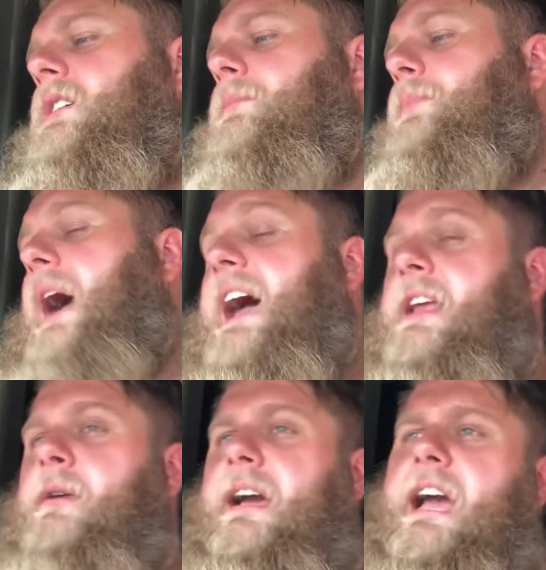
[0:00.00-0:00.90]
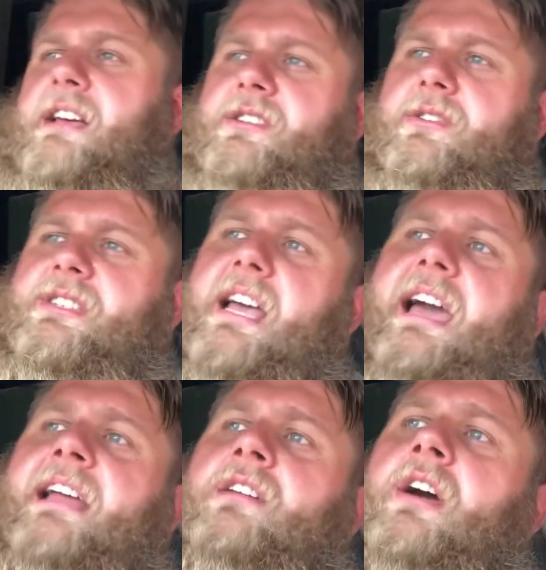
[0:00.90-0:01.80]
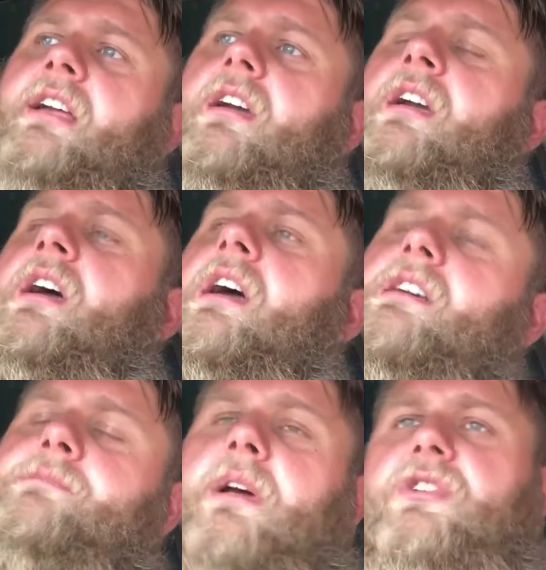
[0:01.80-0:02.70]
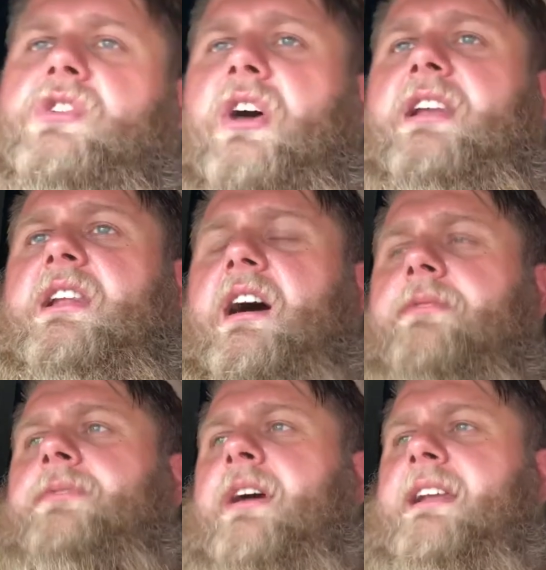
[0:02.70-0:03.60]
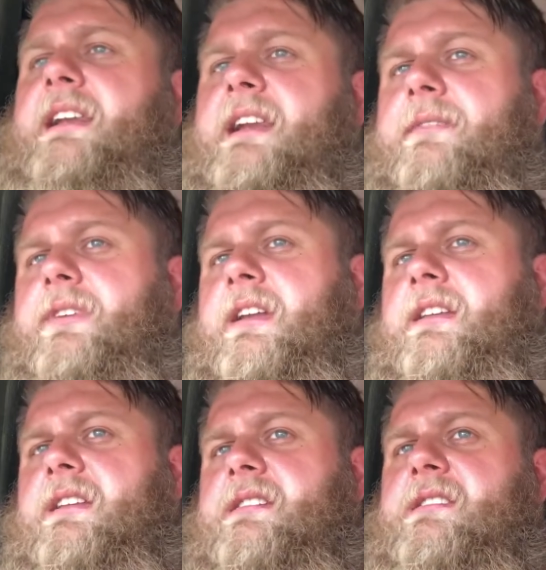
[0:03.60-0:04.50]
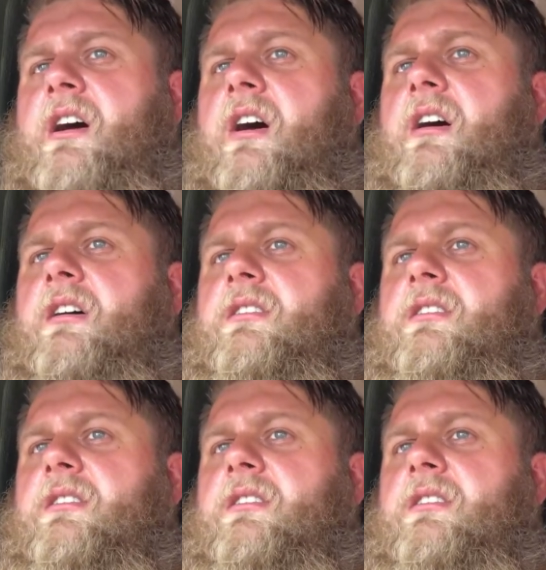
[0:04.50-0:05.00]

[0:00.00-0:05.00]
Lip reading: But anyway, as I was saying, like, as much as I love living in this car,